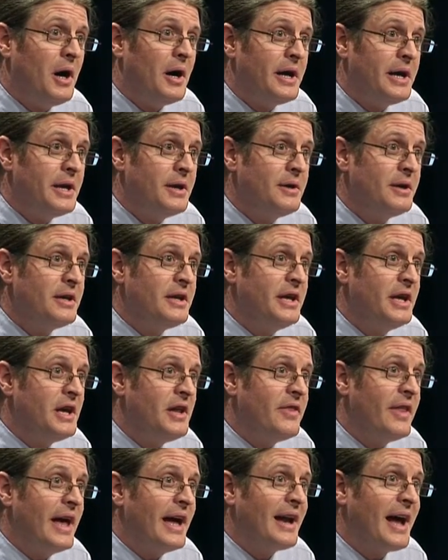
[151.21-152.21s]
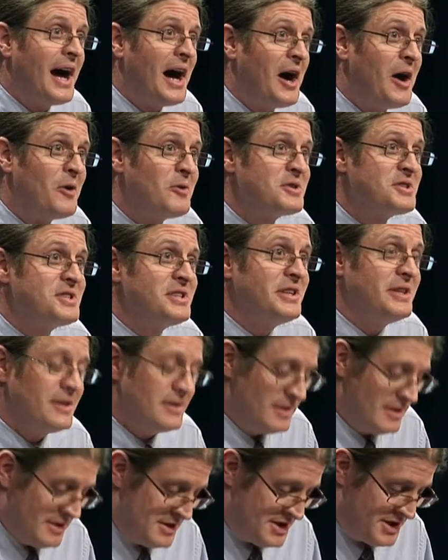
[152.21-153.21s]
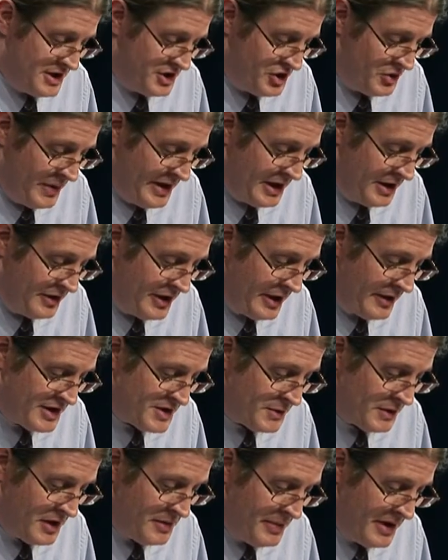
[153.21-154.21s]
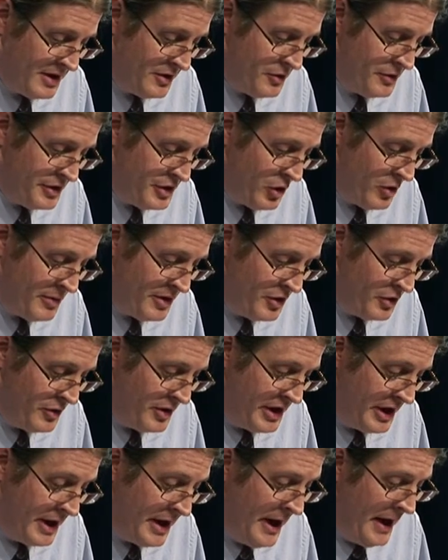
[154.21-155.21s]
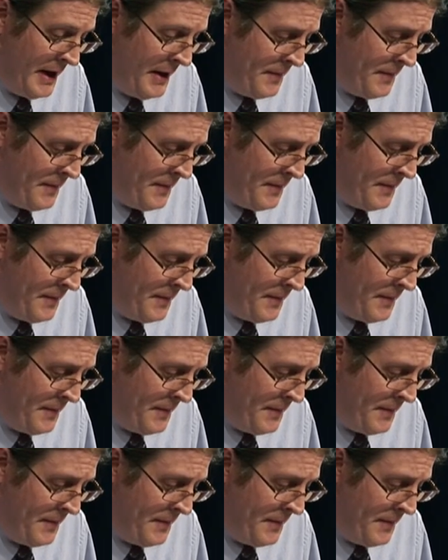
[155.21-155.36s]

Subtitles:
in getting that housed and situated there. He's really been doing yeoman duty.